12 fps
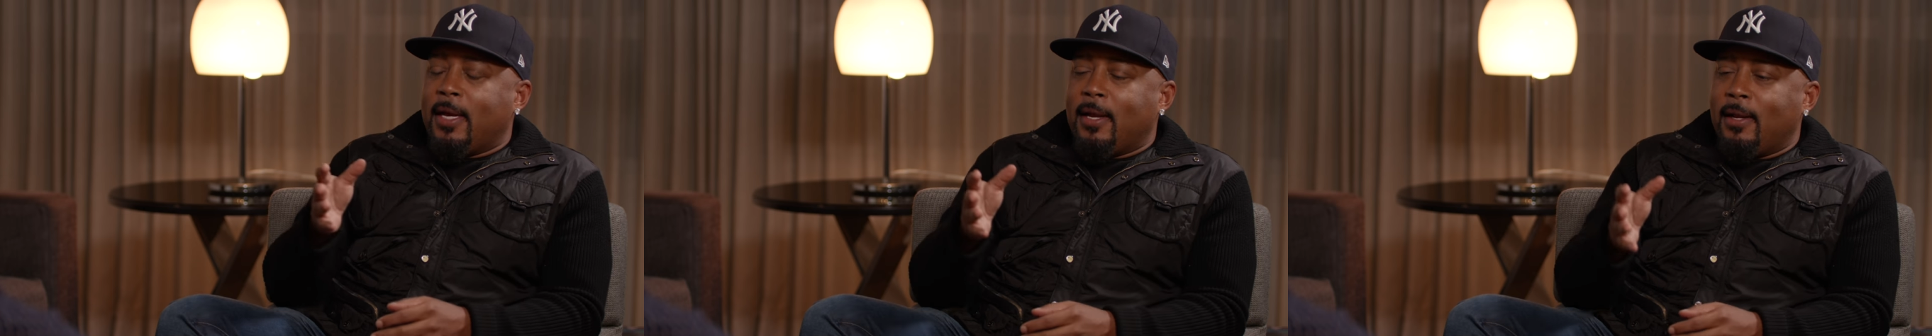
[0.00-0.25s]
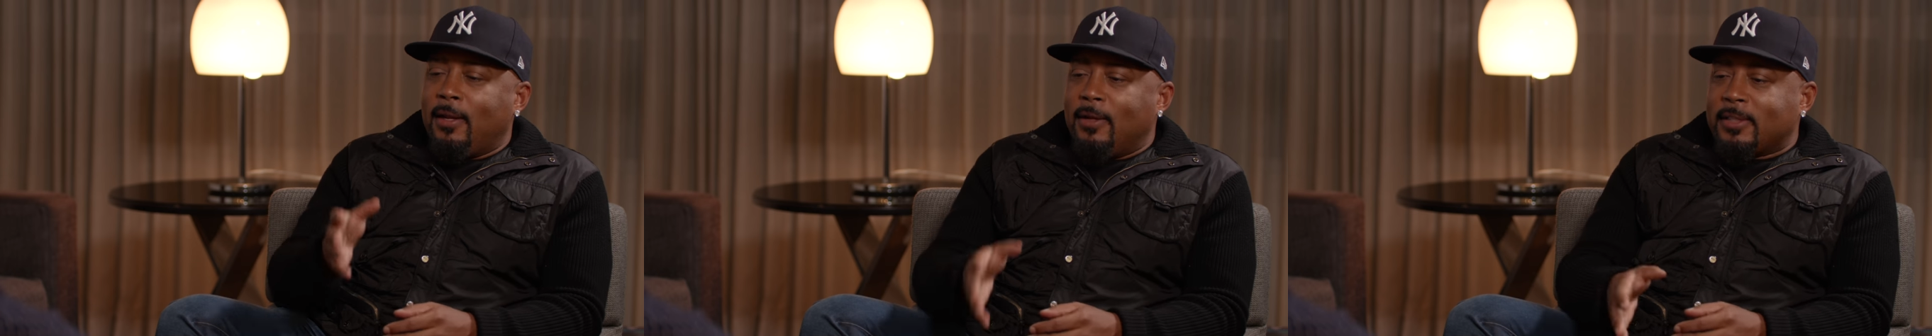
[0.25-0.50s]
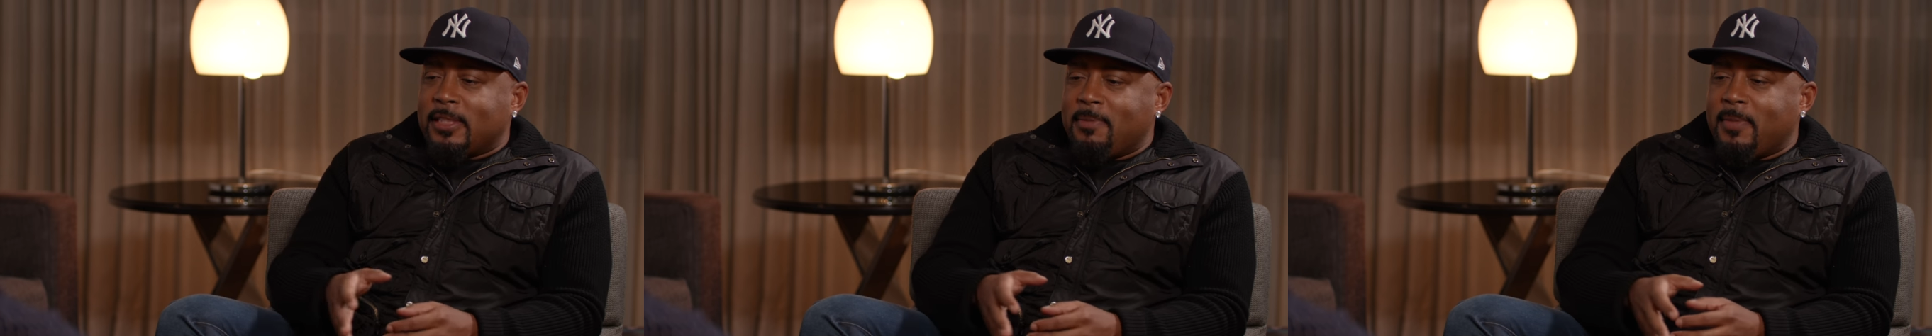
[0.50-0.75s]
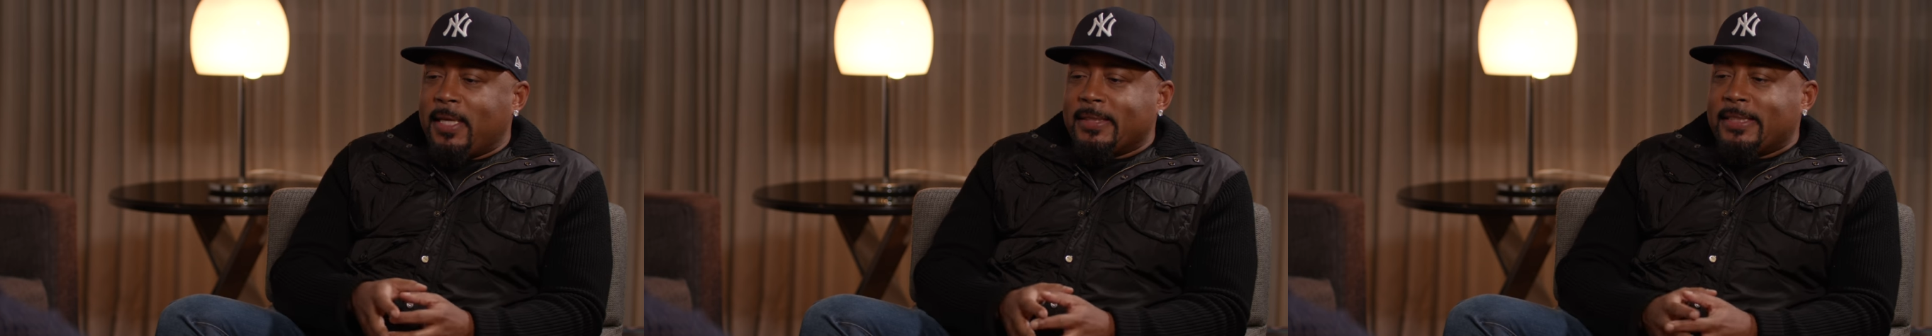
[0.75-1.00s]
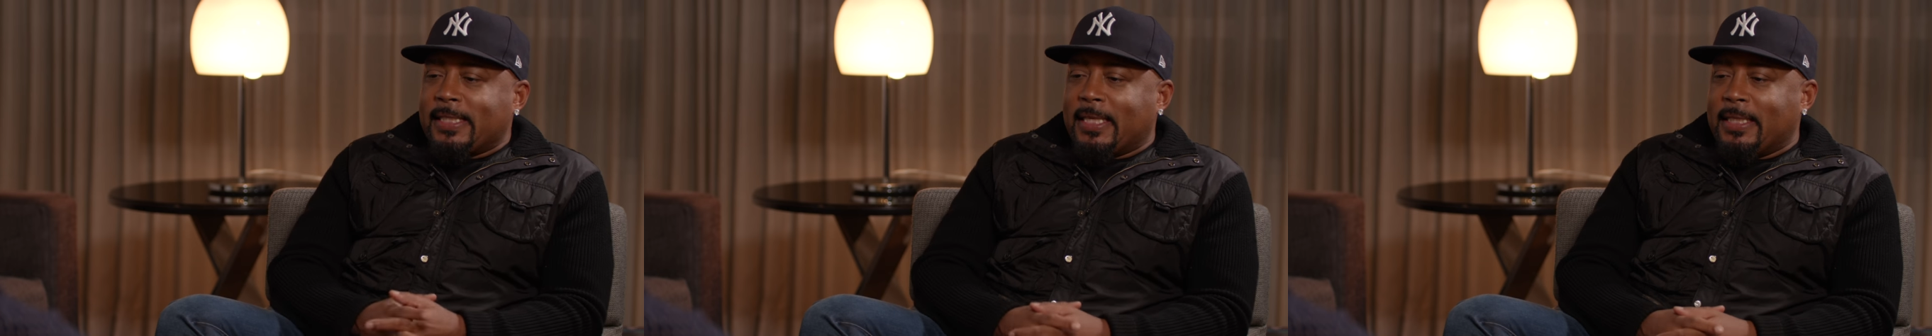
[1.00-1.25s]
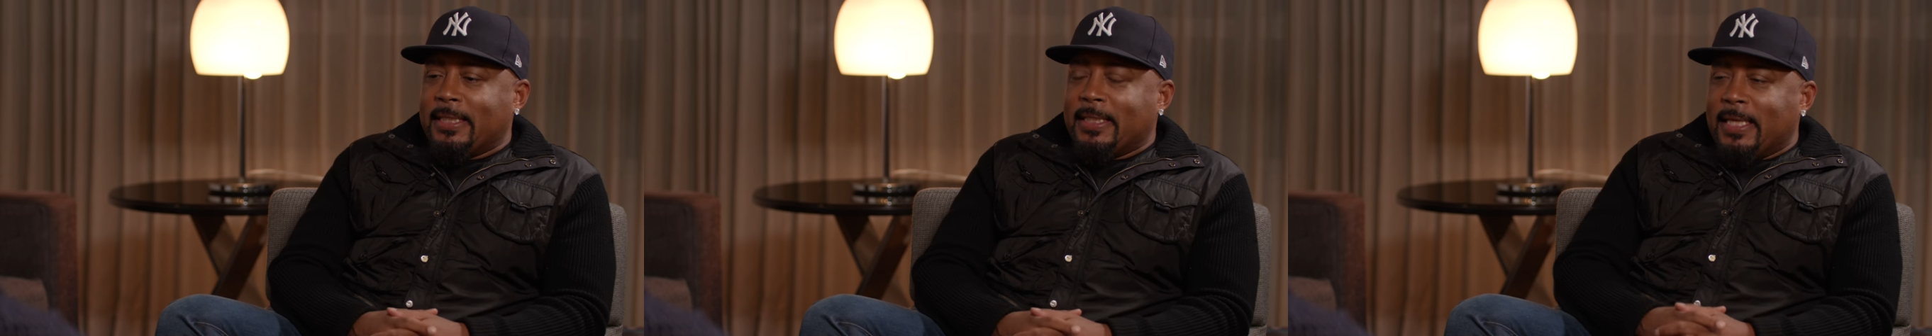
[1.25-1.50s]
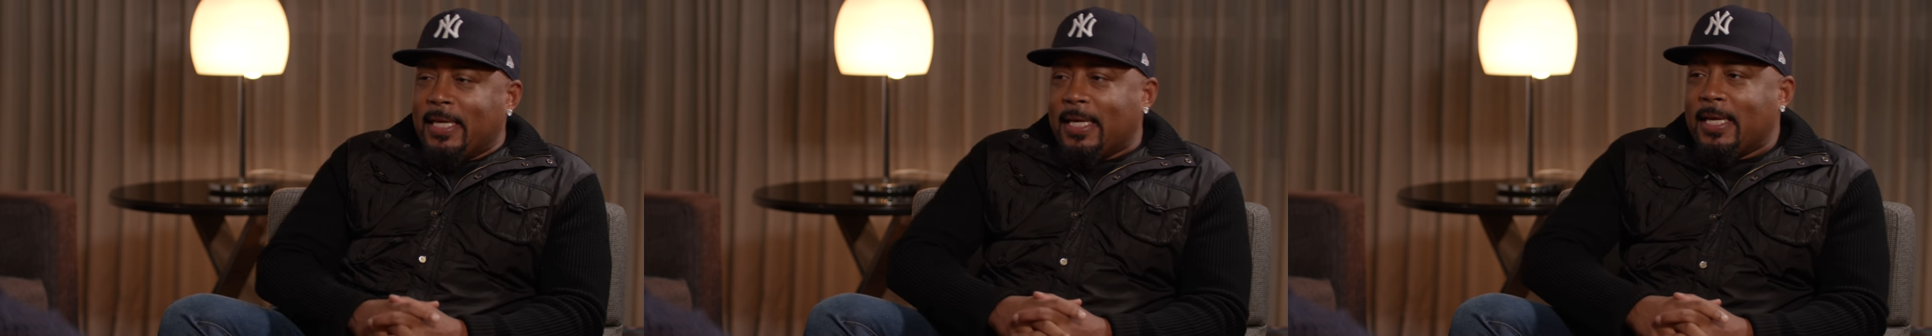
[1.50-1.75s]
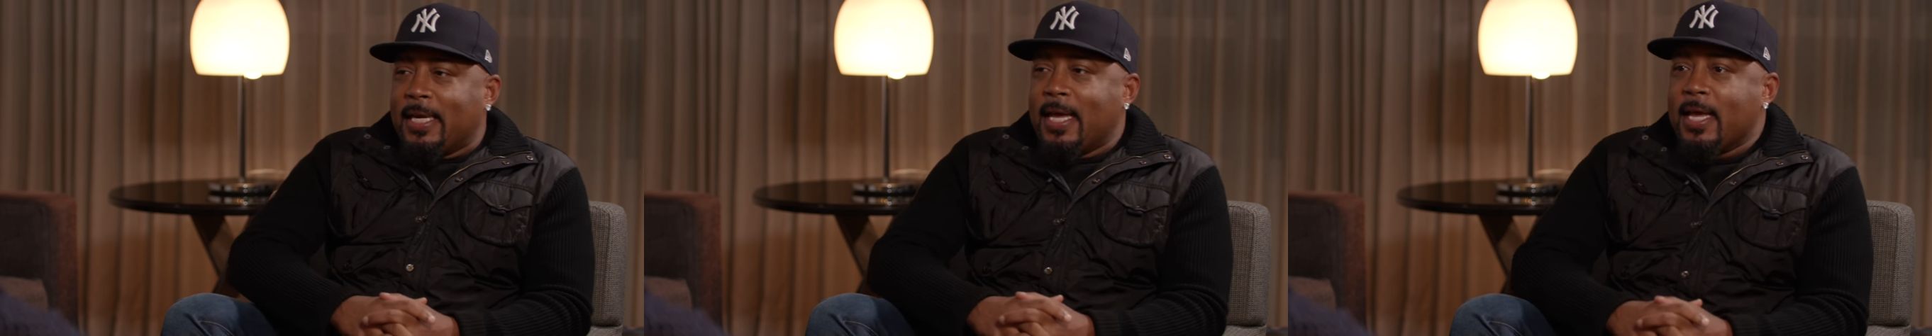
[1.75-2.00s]
and looked at me and said,
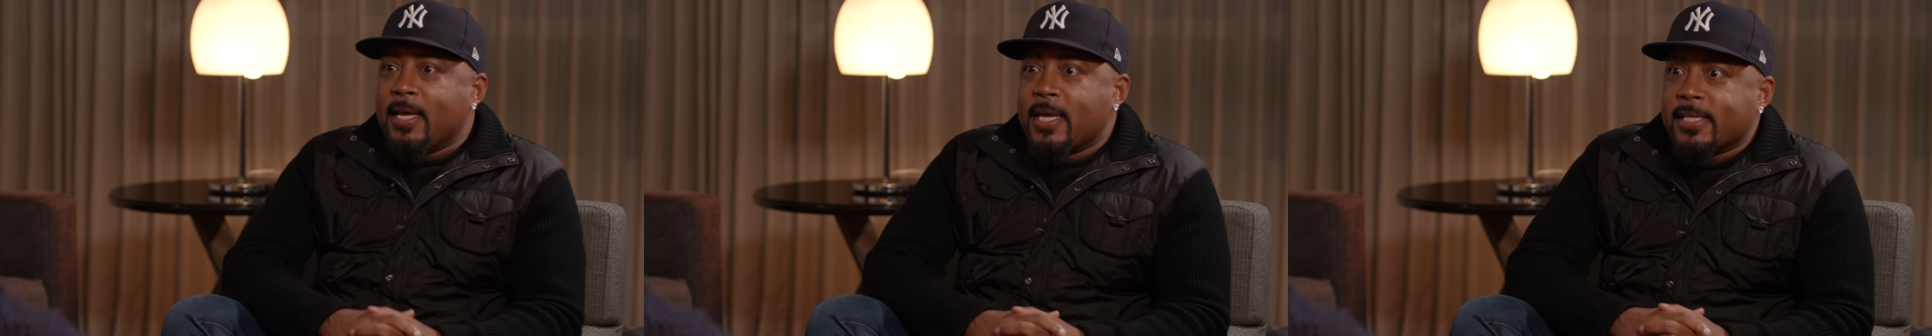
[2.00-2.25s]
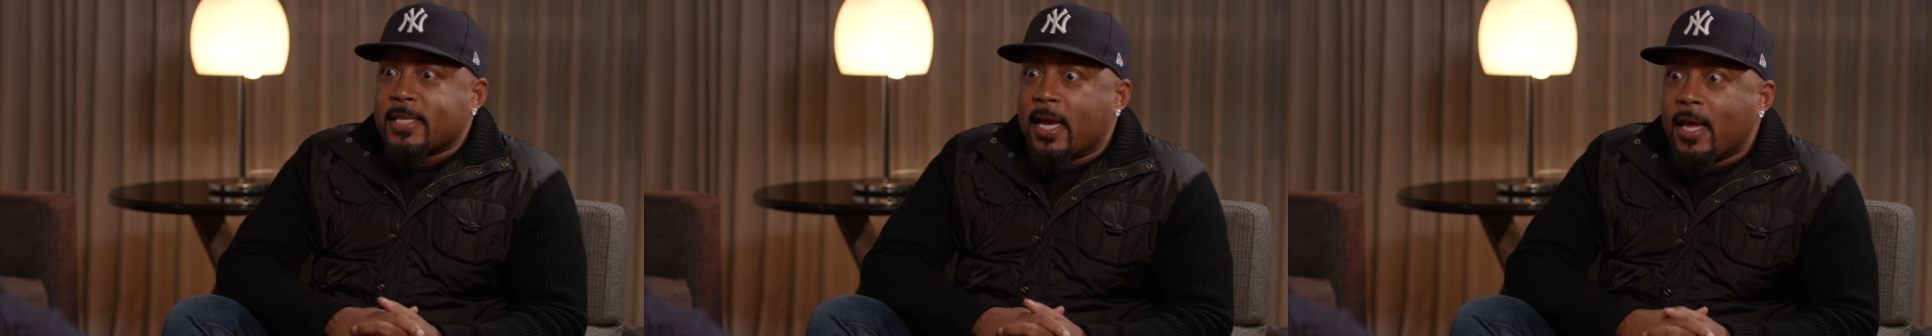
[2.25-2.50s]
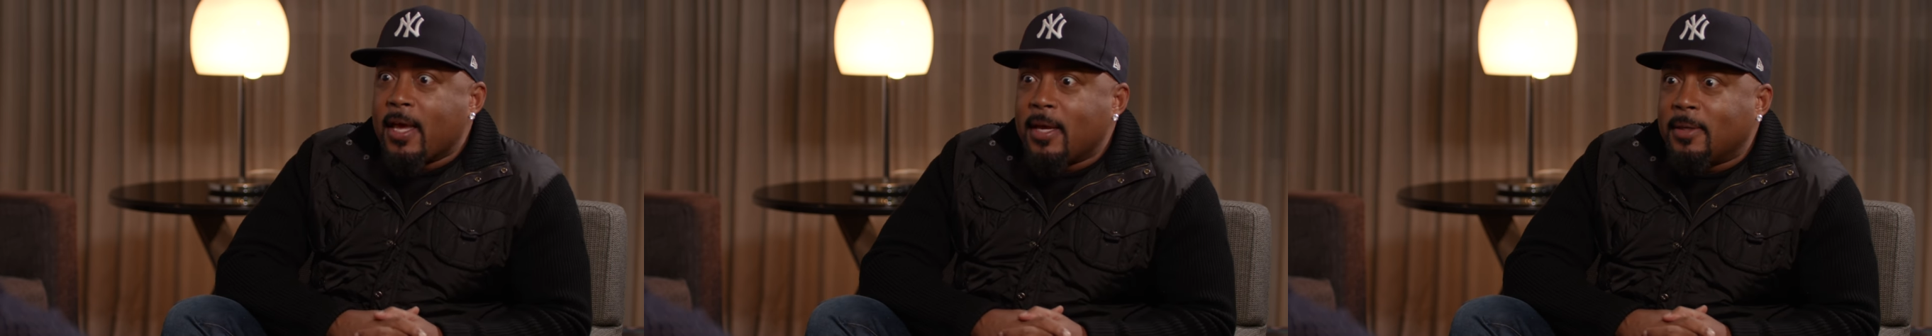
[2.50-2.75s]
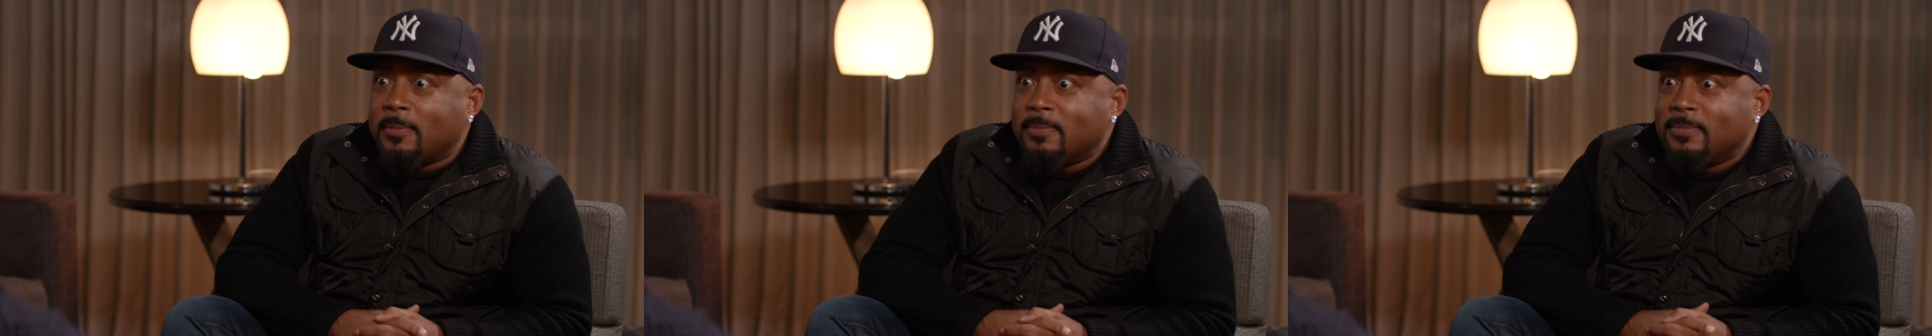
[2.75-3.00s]
"Yes, I am."